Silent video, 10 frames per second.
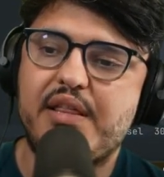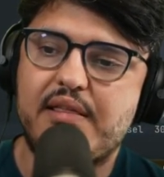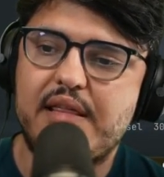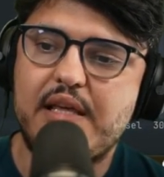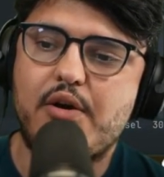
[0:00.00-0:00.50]

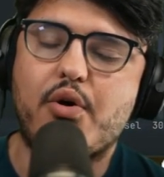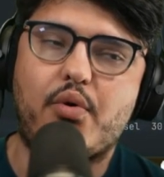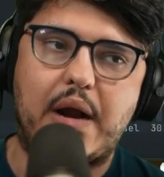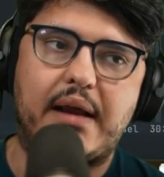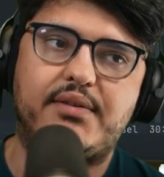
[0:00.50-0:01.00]
the
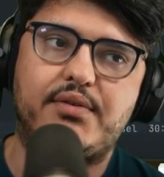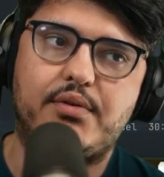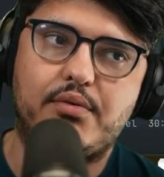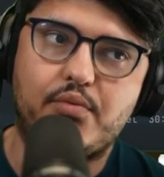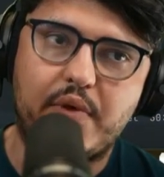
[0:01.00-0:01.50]
correct
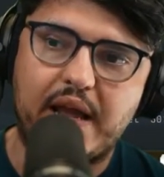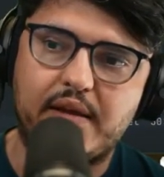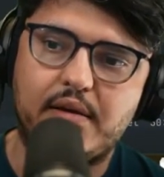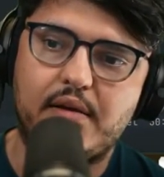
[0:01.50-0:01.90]
way